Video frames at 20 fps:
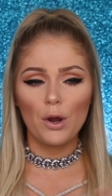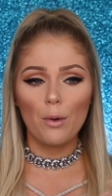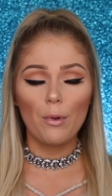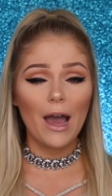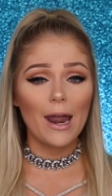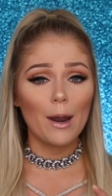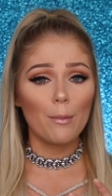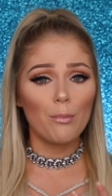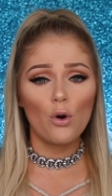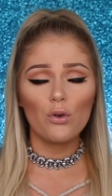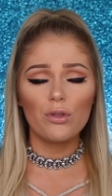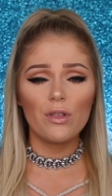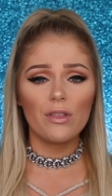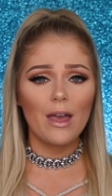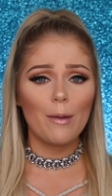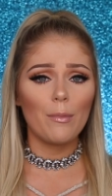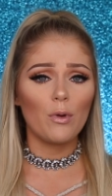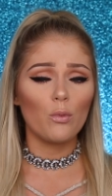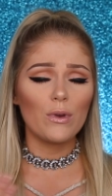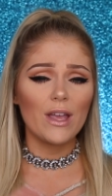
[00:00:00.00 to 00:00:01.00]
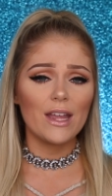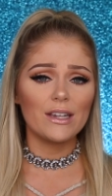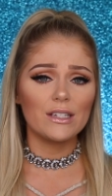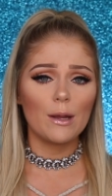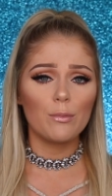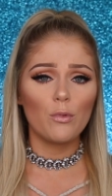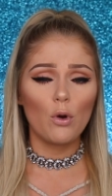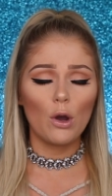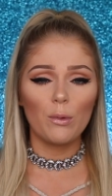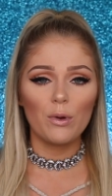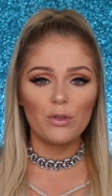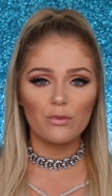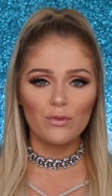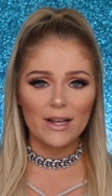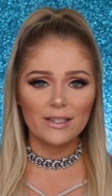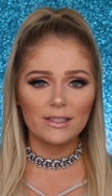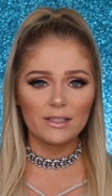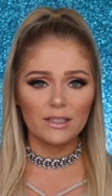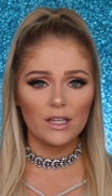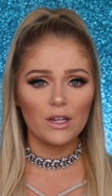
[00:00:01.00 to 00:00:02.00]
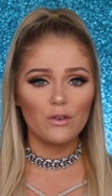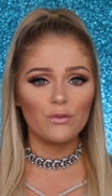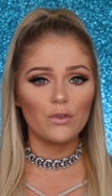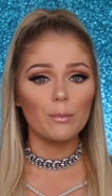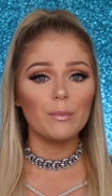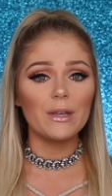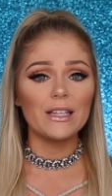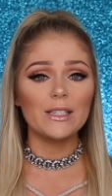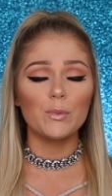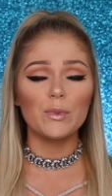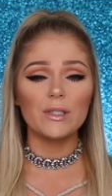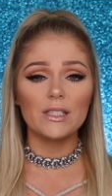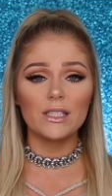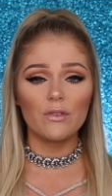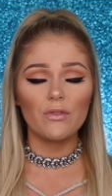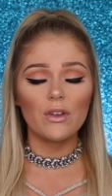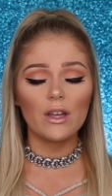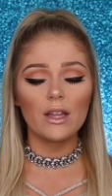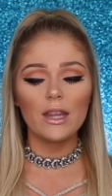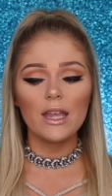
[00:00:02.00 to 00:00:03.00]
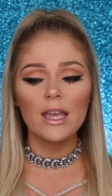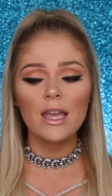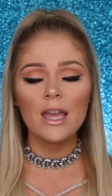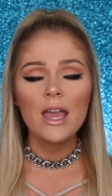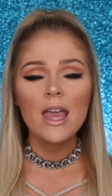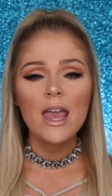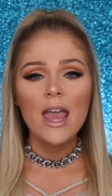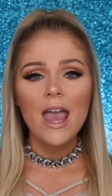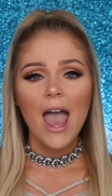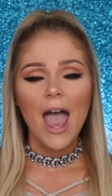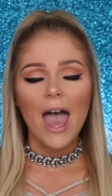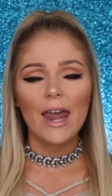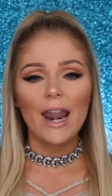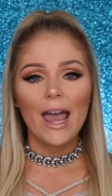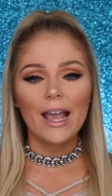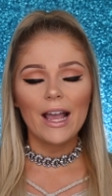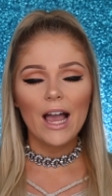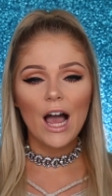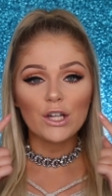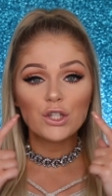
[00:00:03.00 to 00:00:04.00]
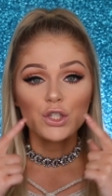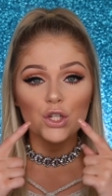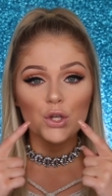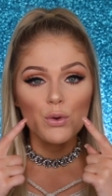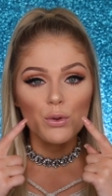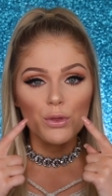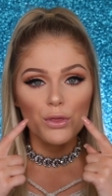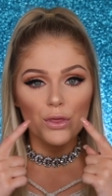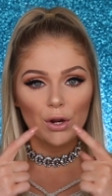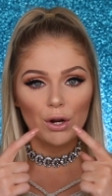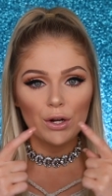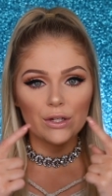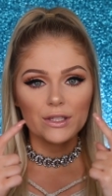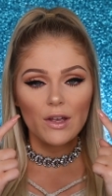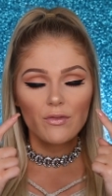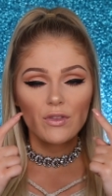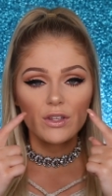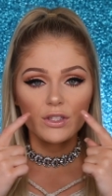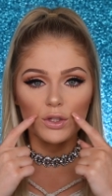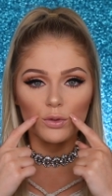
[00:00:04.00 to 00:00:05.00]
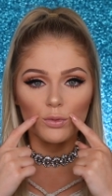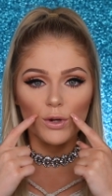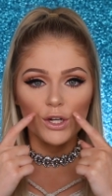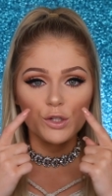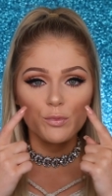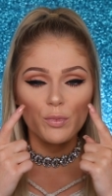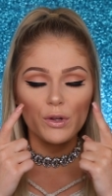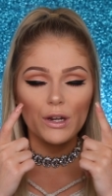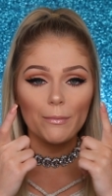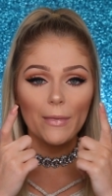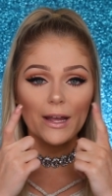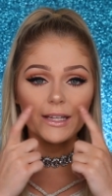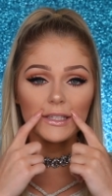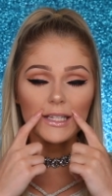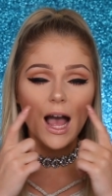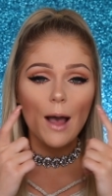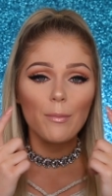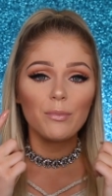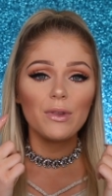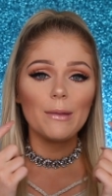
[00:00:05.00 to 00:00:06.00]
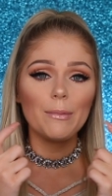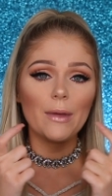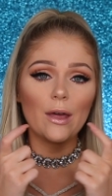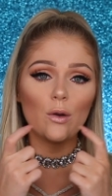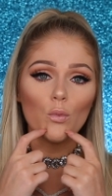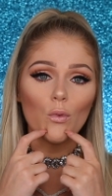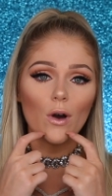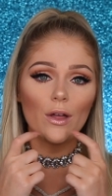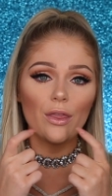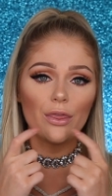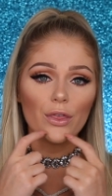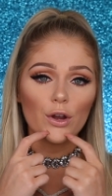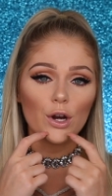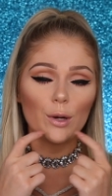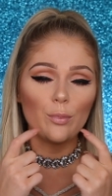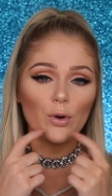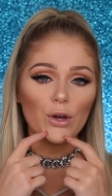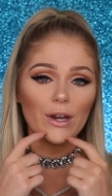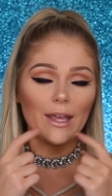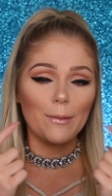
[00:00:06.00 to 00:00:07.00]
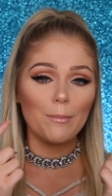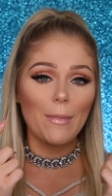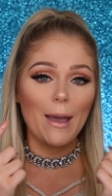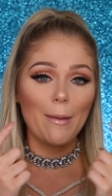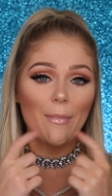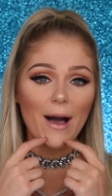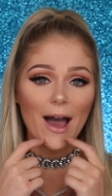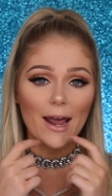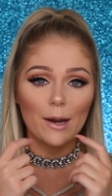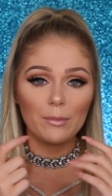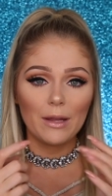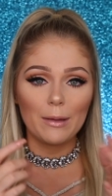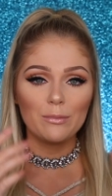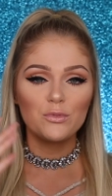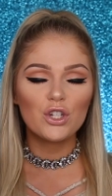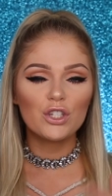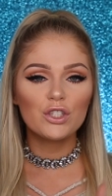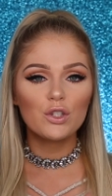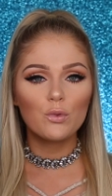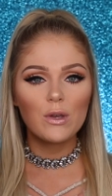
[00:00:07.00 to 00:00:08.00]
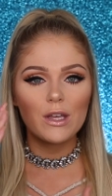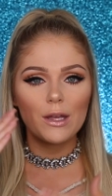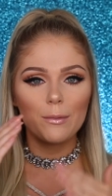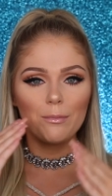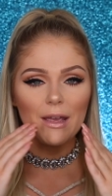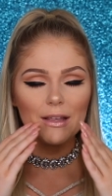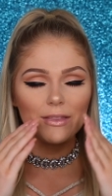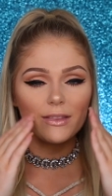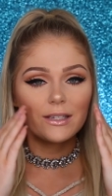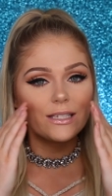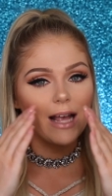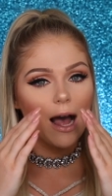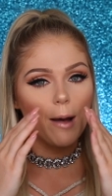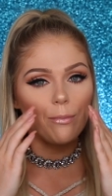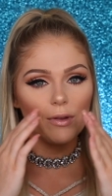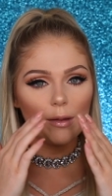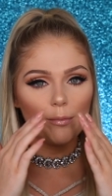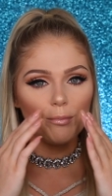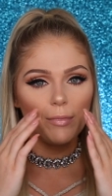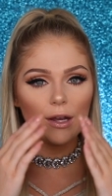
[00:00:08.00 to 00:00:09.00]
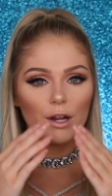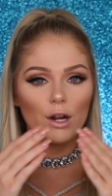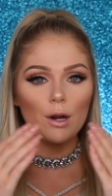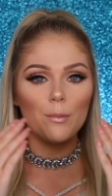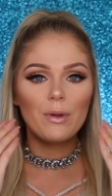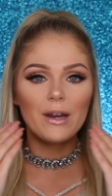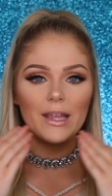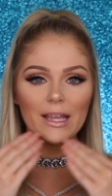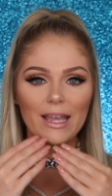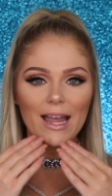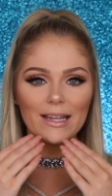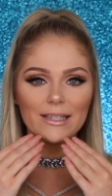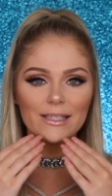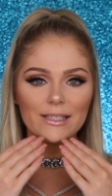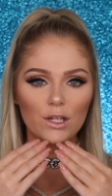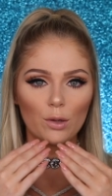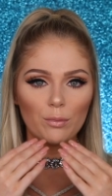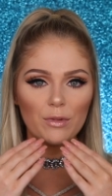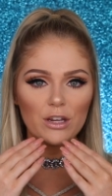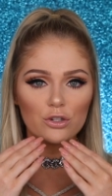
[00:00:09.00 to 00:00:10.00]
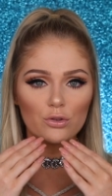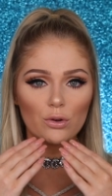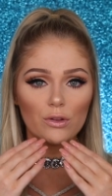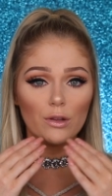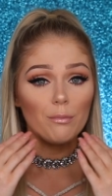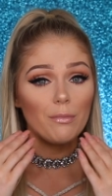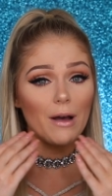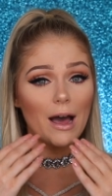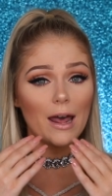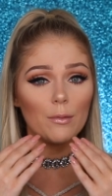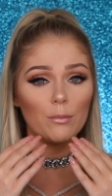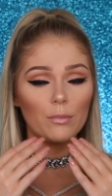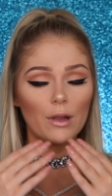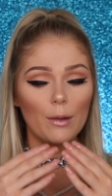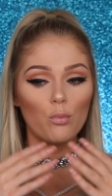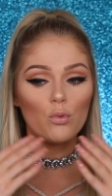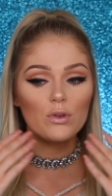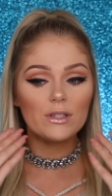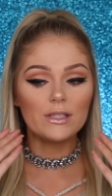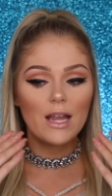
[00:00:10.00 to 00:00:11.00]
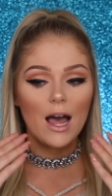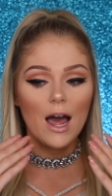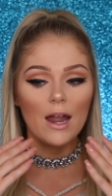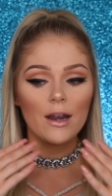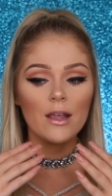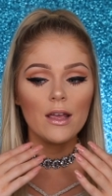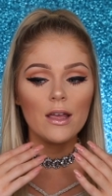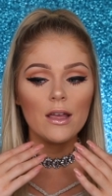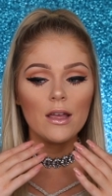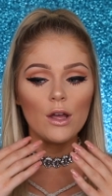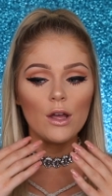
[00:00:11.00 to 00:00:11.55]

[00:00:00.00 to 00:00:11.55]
you know, kind of both of them, and we ended up going with Restylane for me specifically. And I got two-thirds of the syringe put in my top lip and one-third put in my bottom lip, just so we could make the top lip bigger, but again, still make sure the bottom lip was not